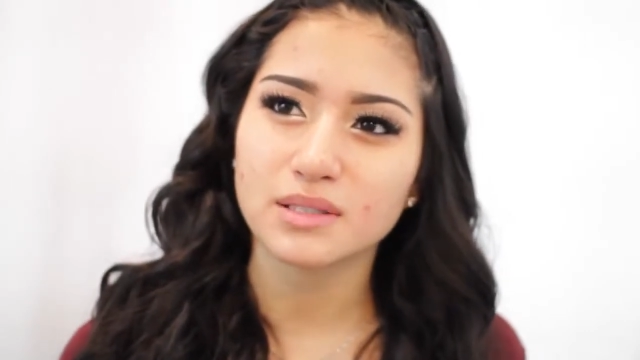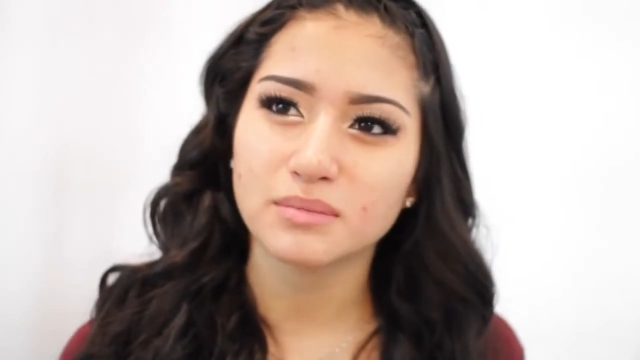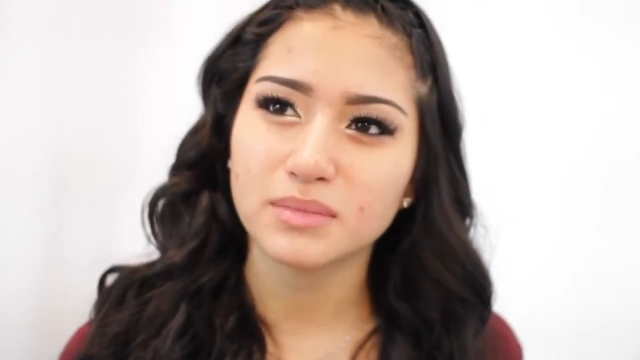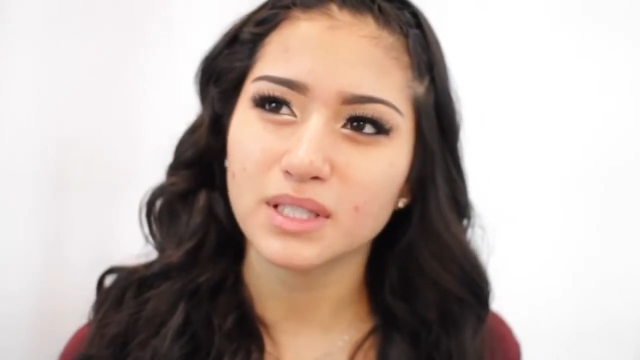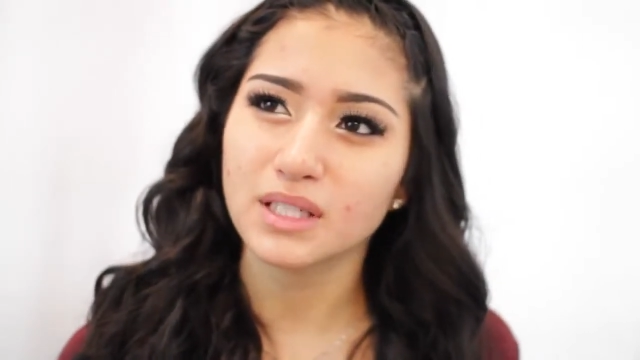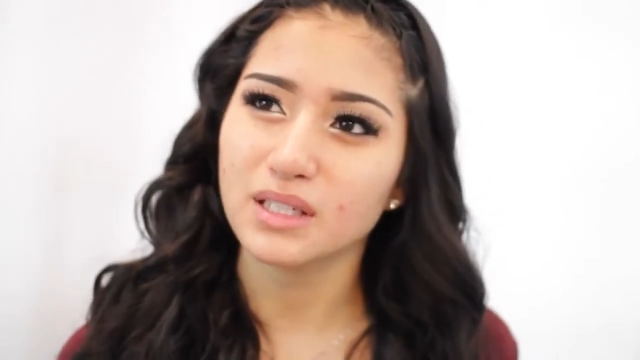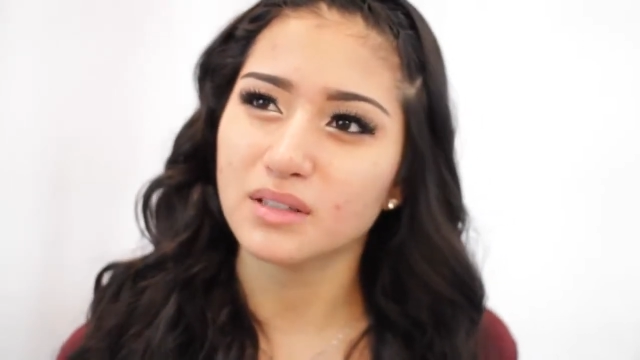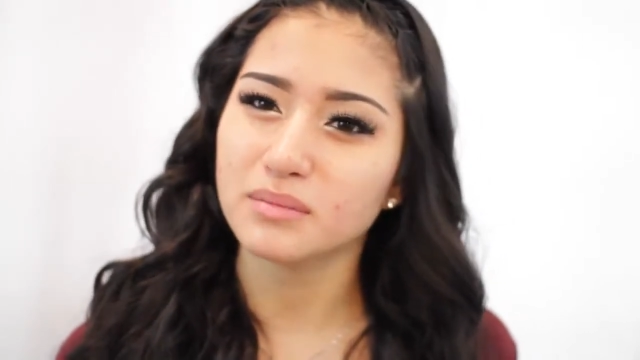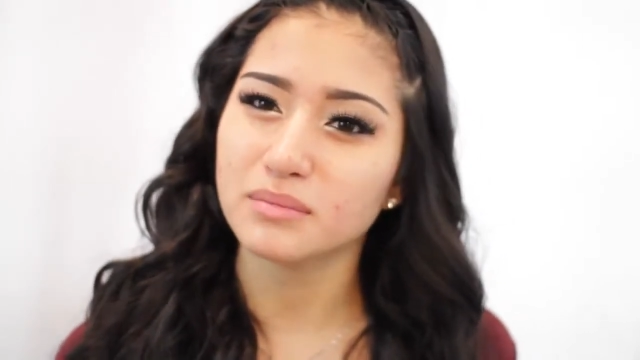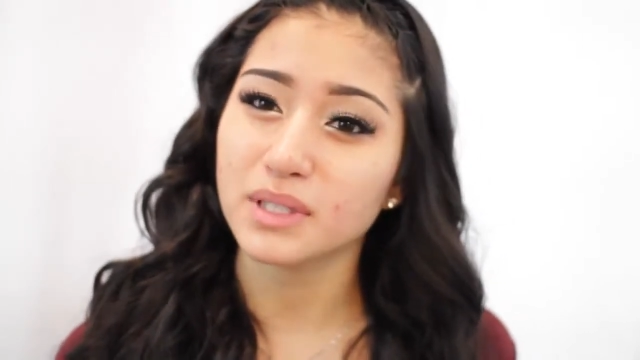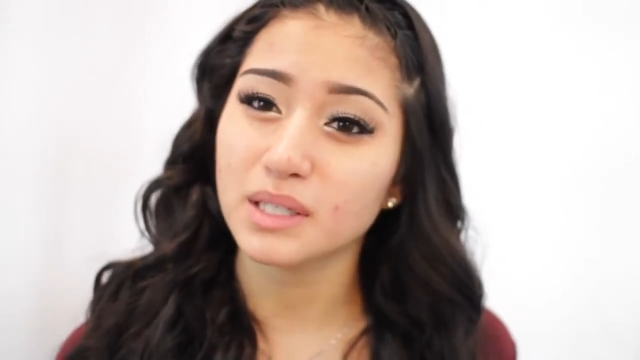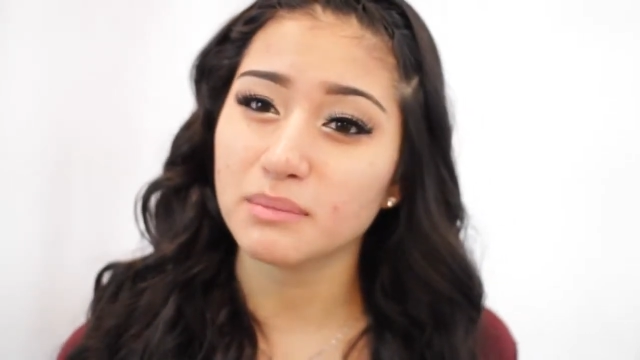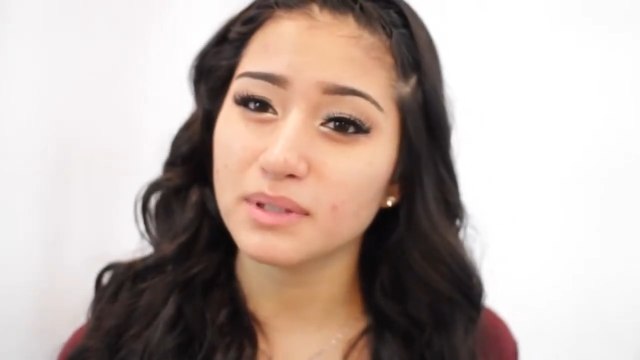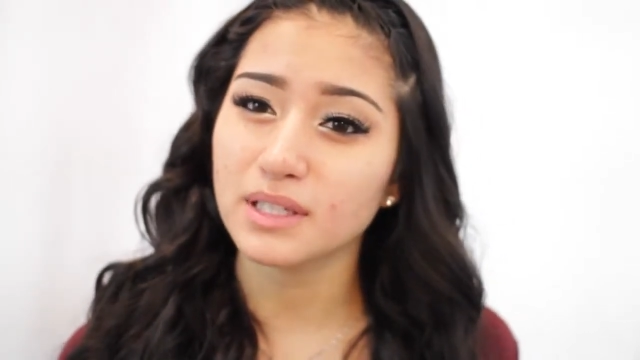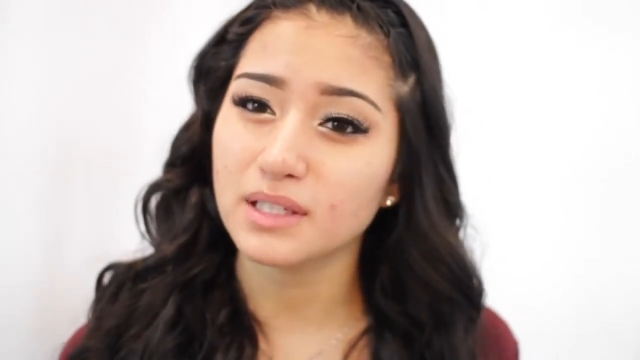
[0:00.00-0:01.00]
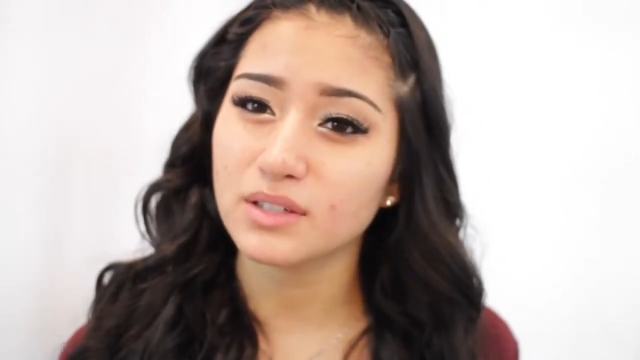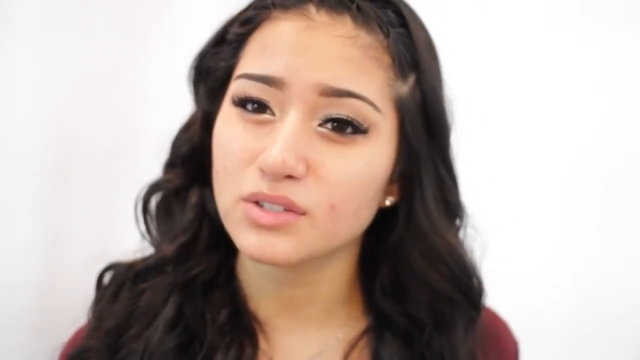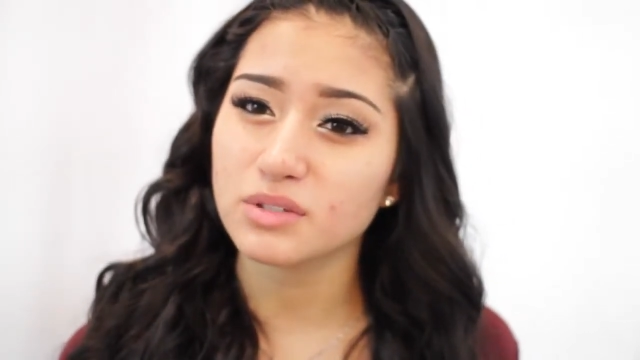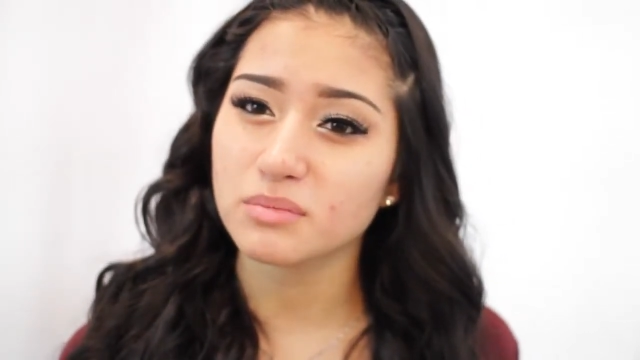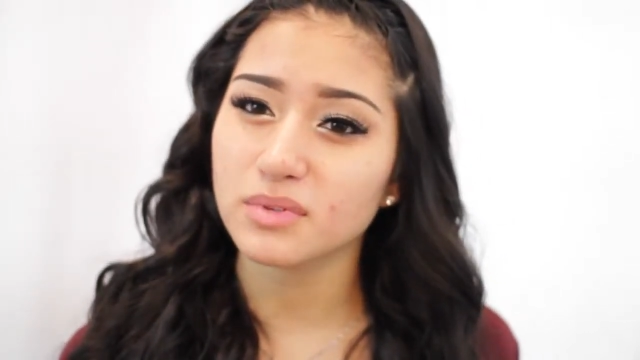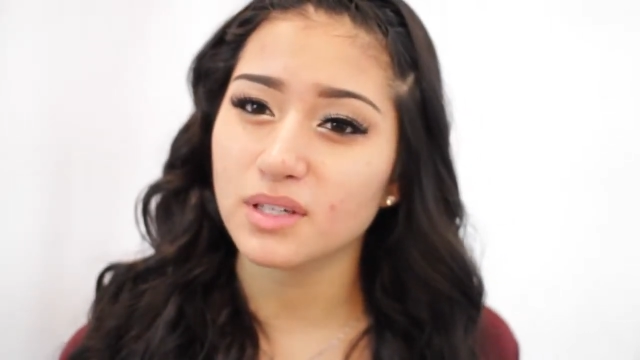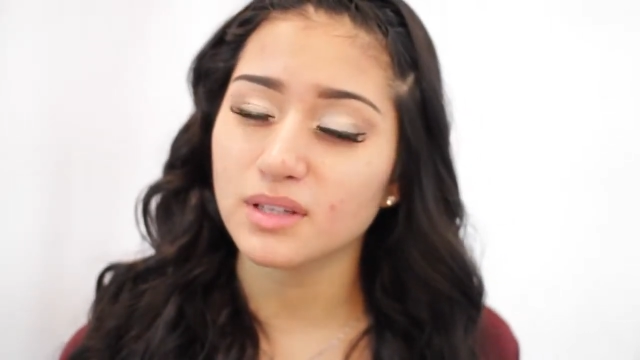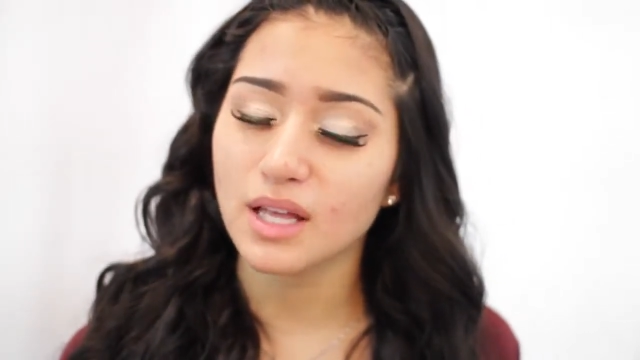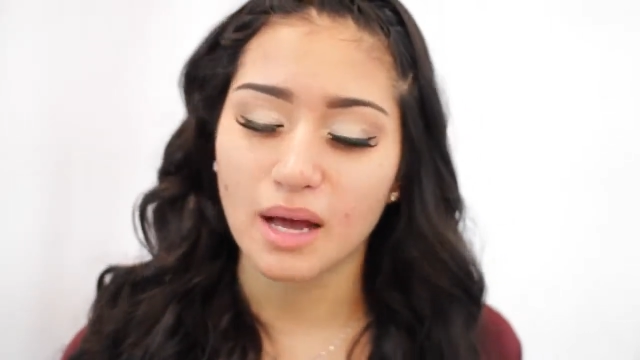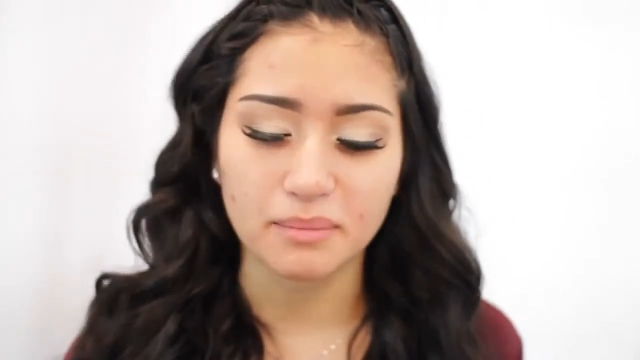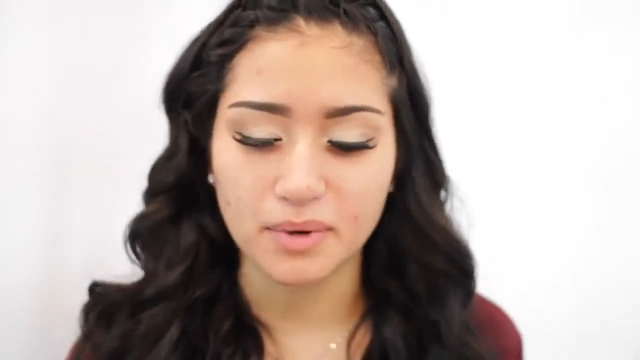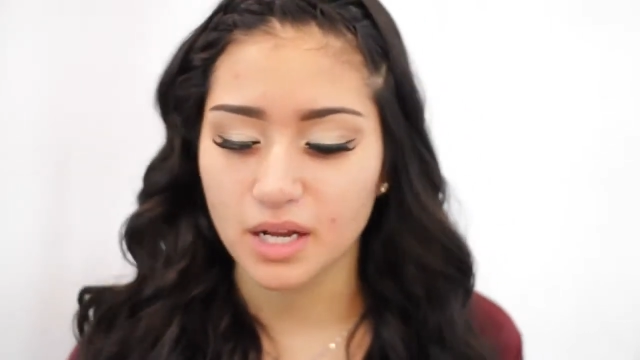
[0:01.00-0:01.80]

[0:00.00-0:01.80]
to medium maybe or something like that.